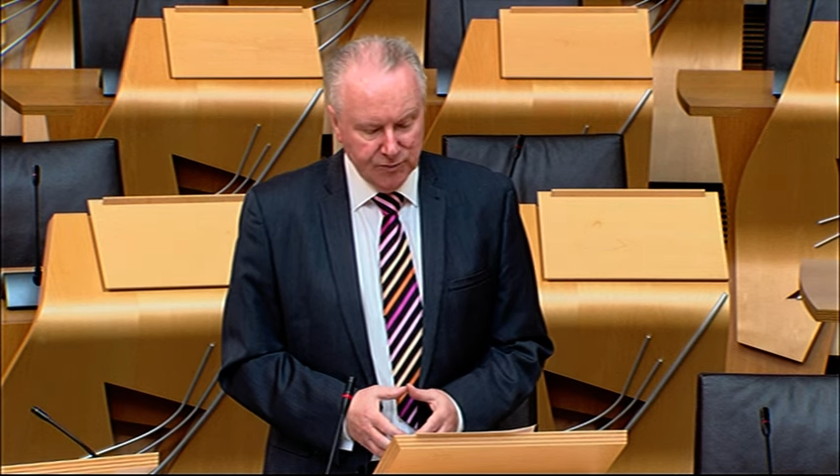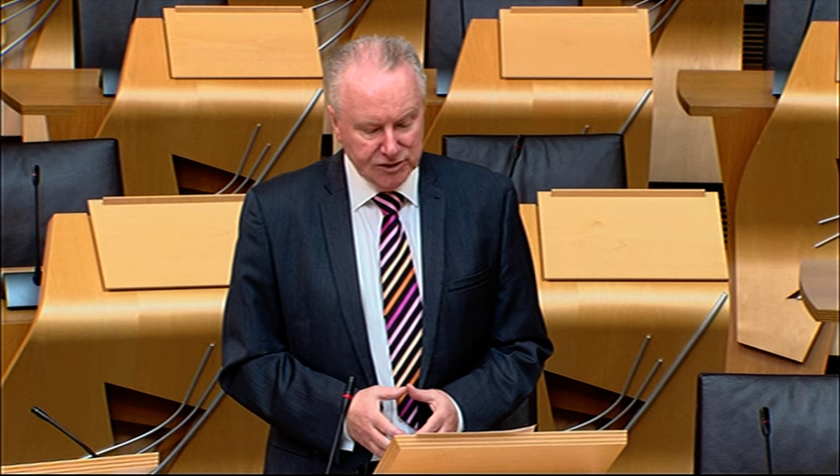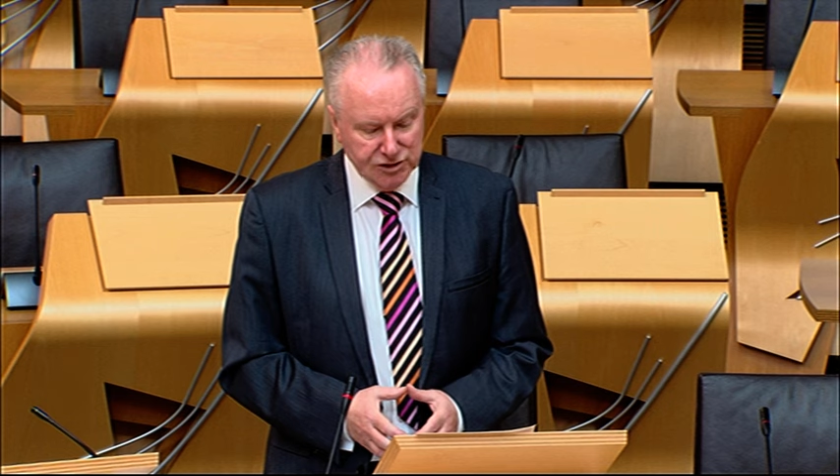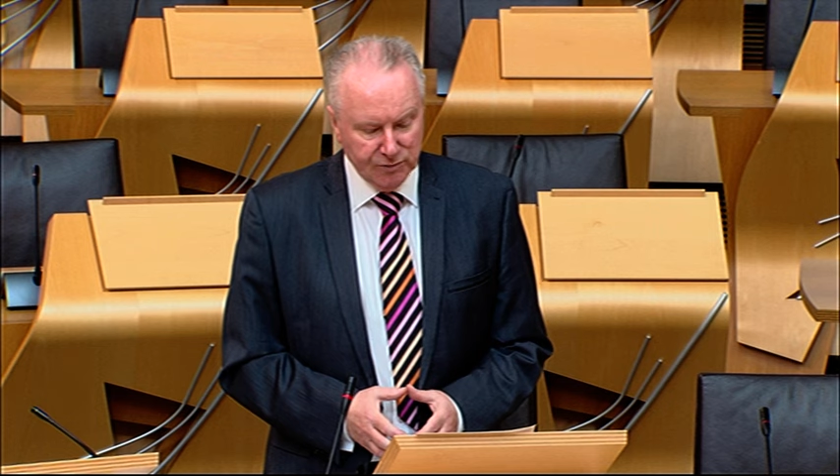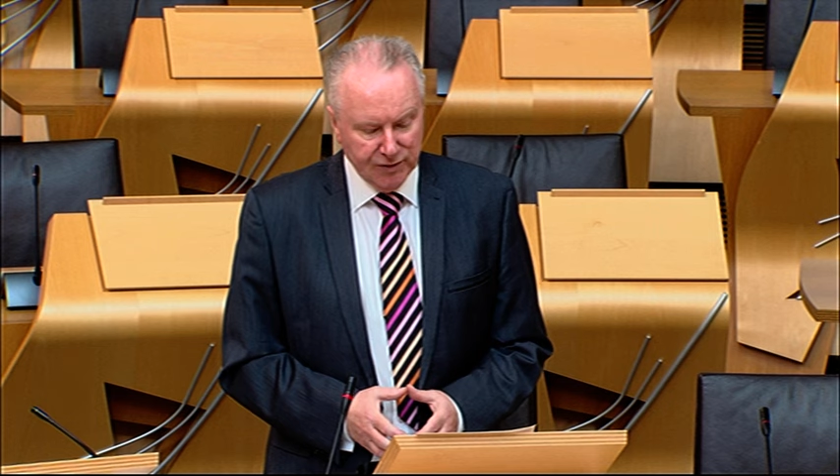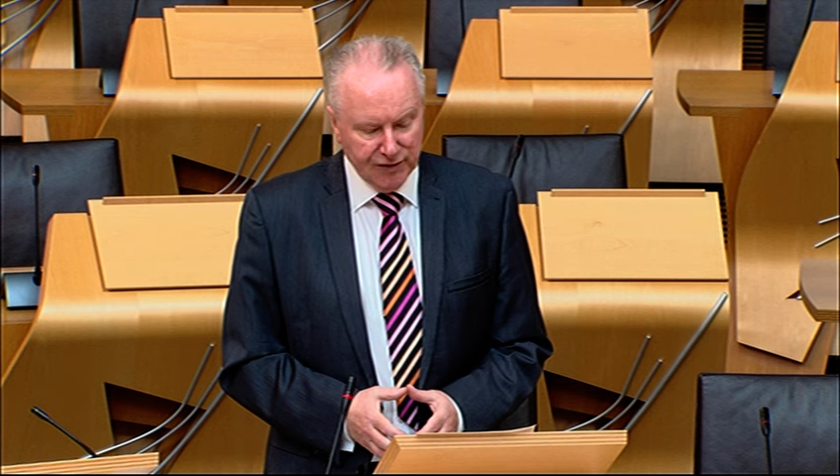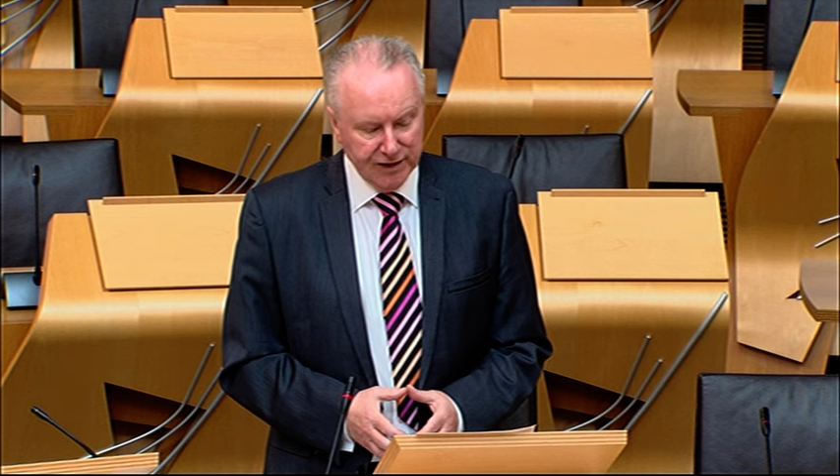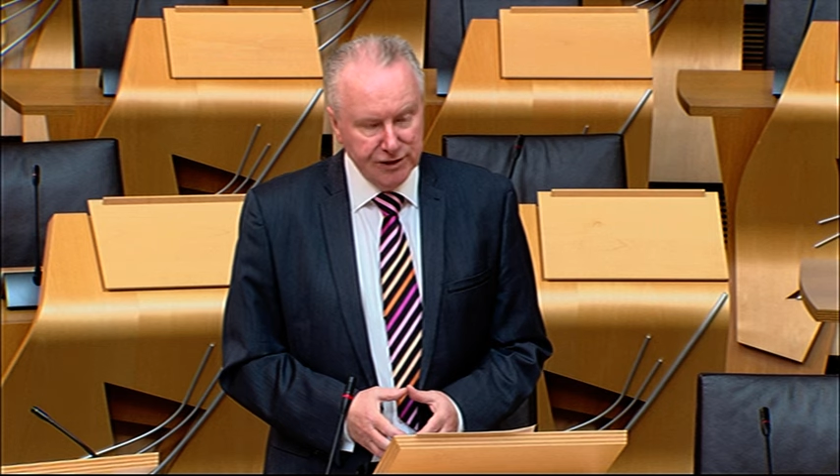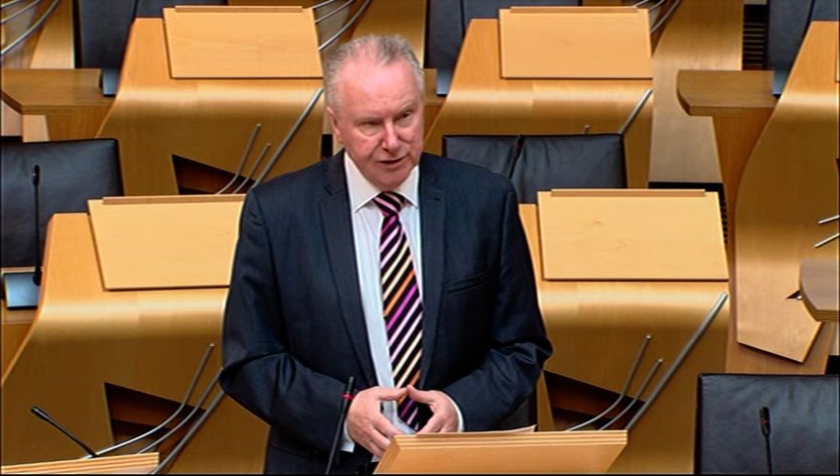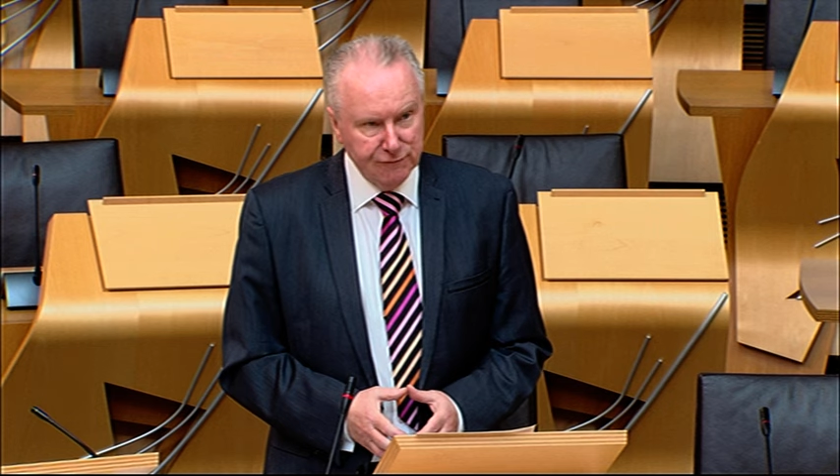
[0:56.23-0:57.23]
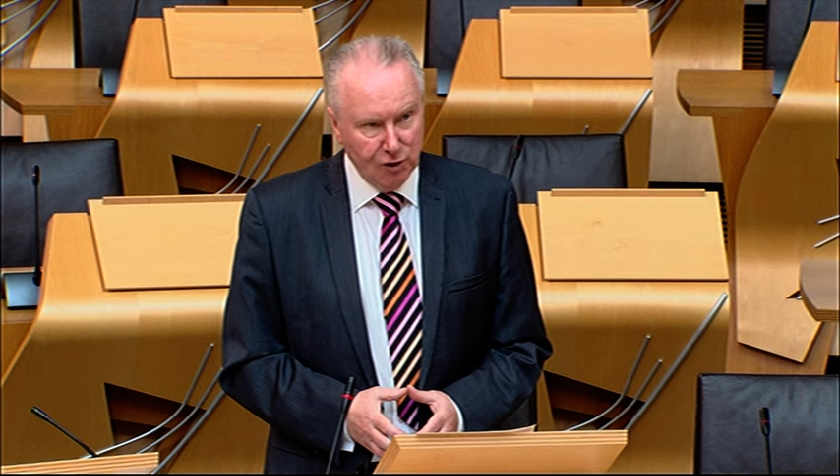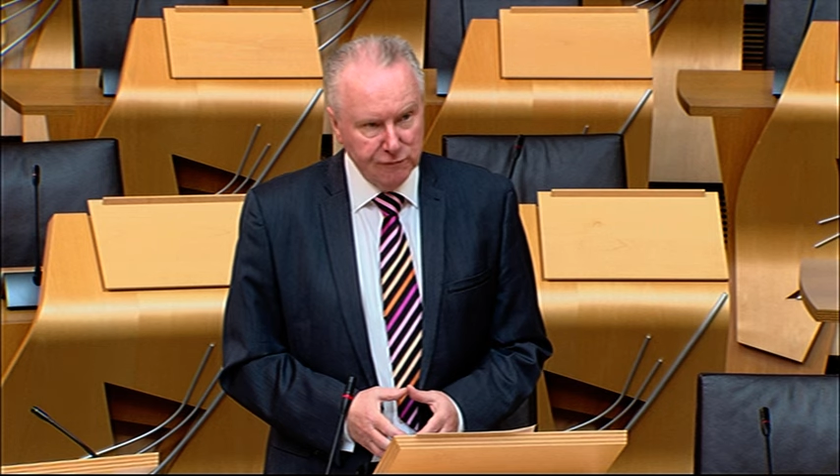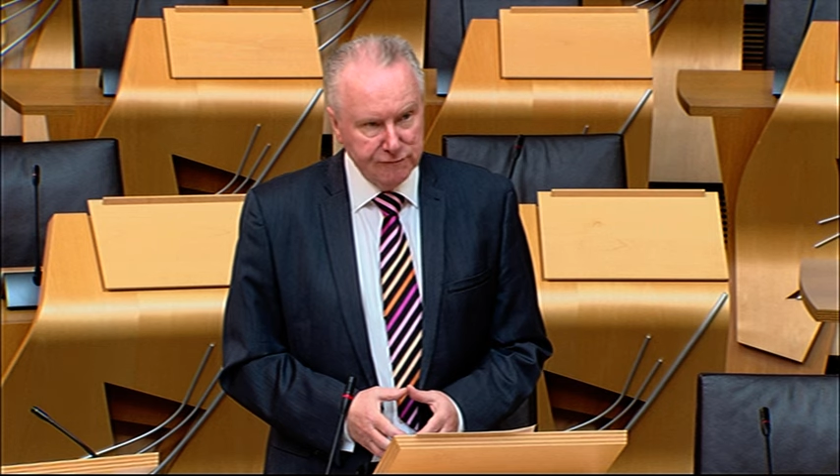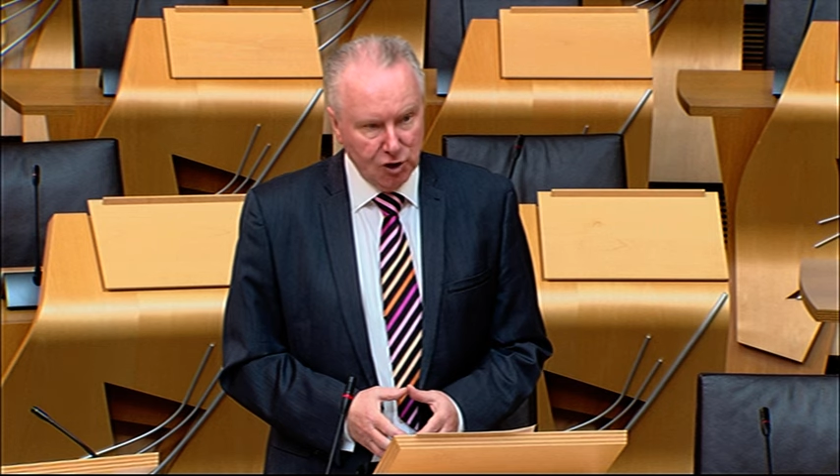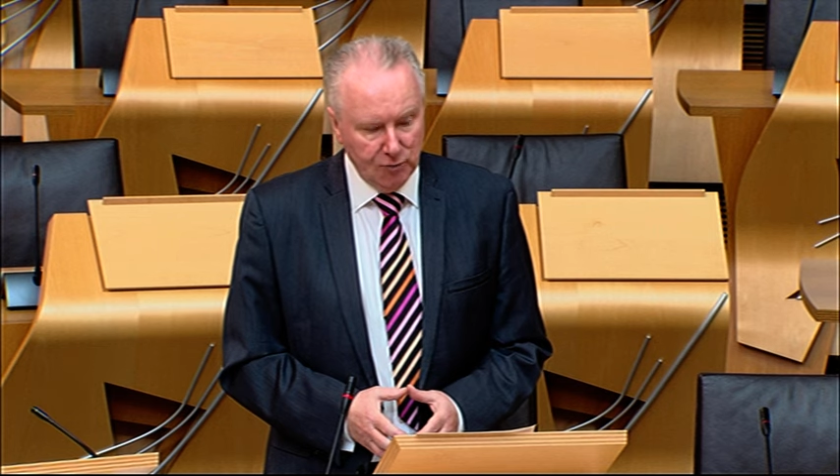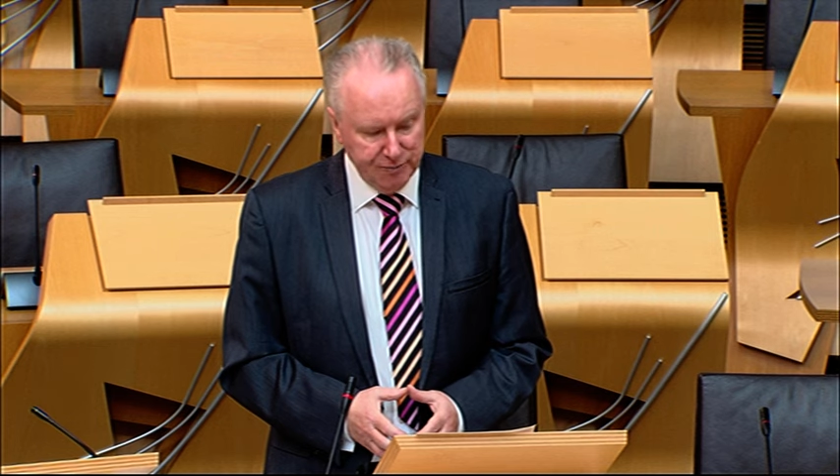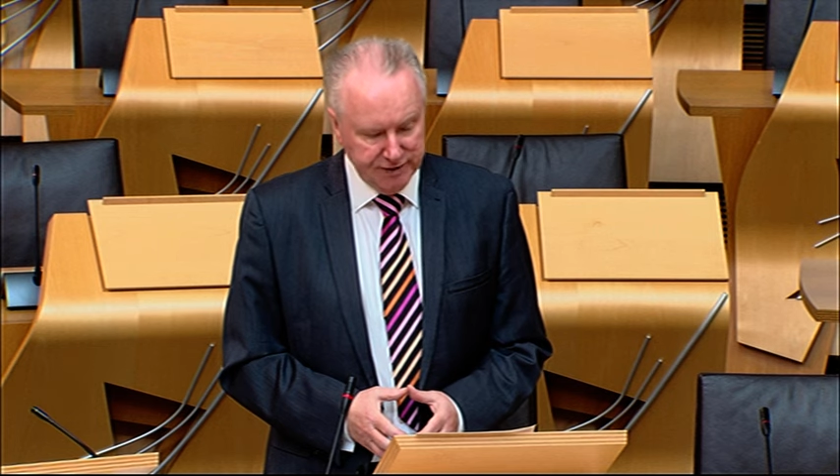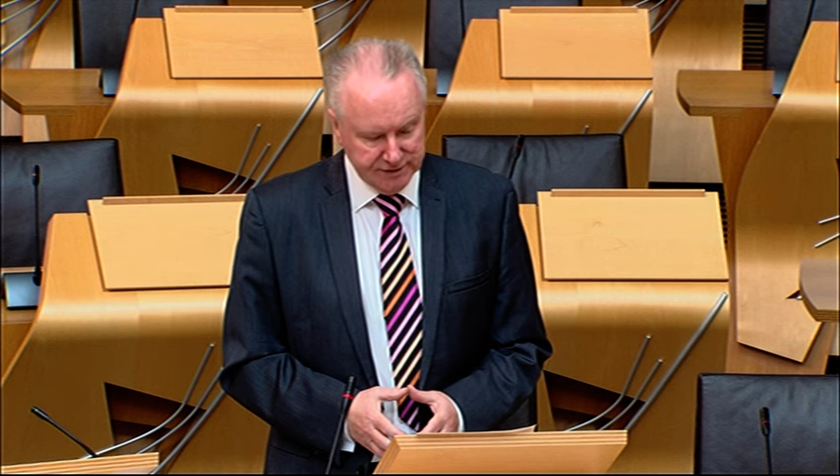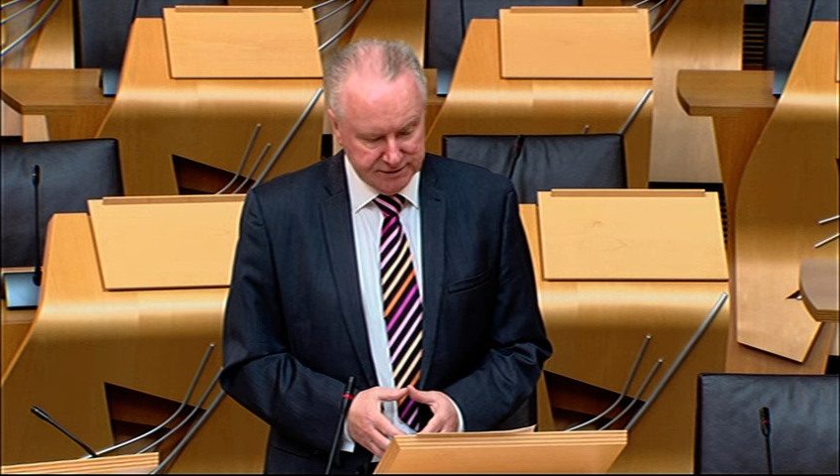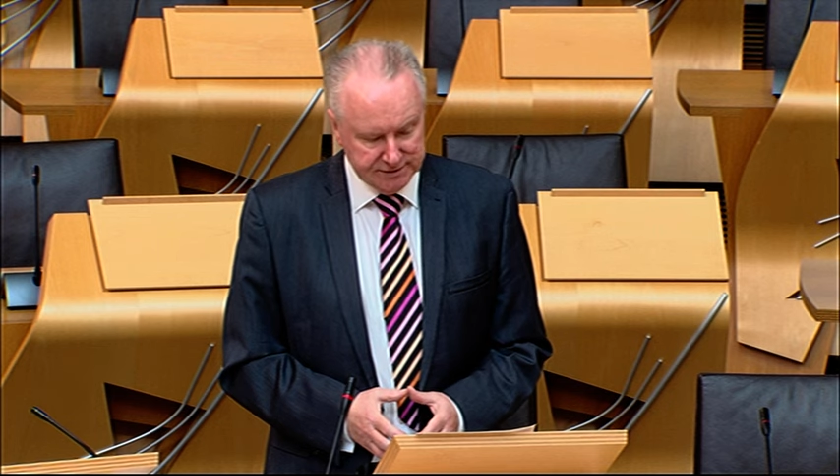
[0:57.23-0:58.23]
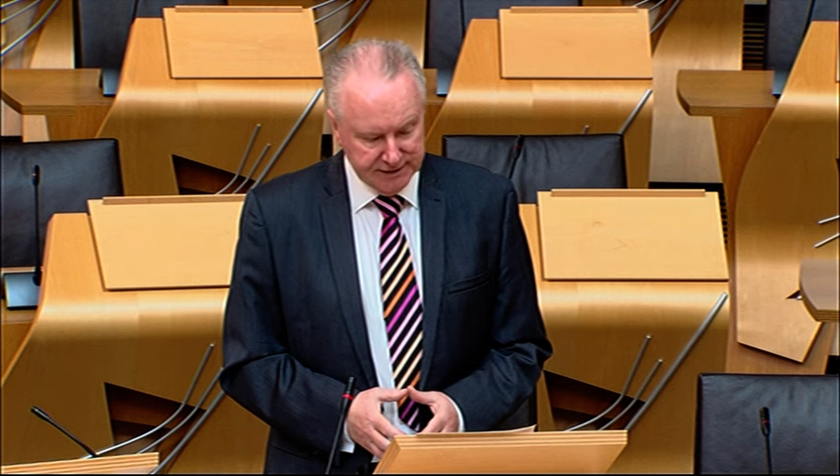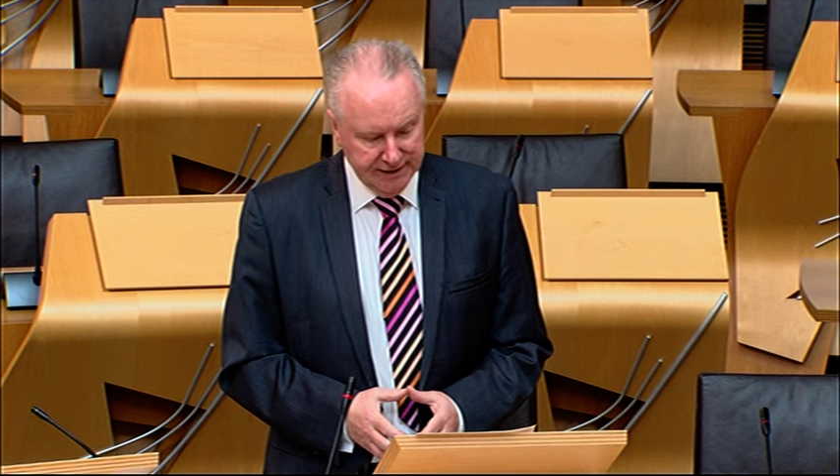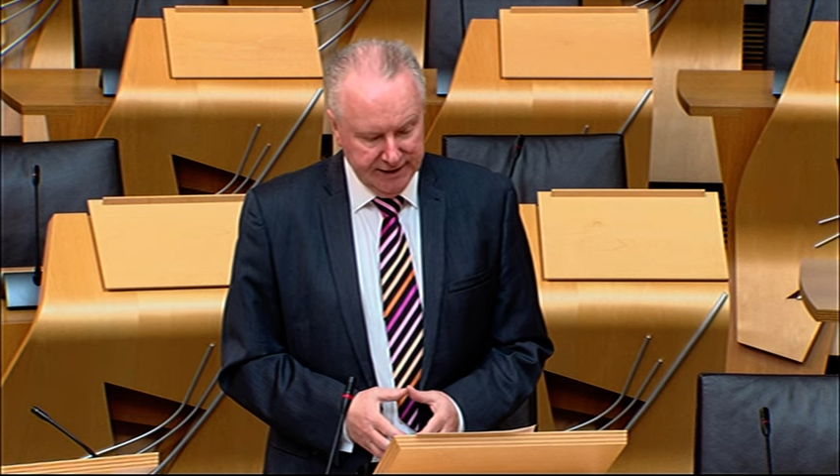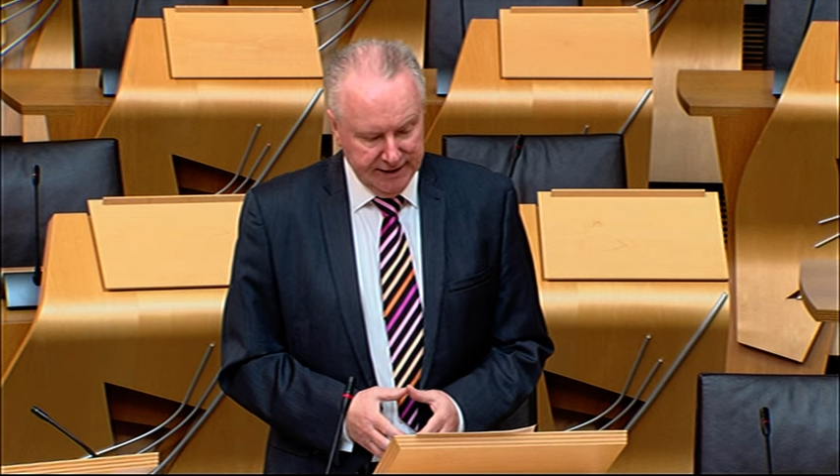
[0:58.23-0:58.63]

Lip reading: which are within devolved competence.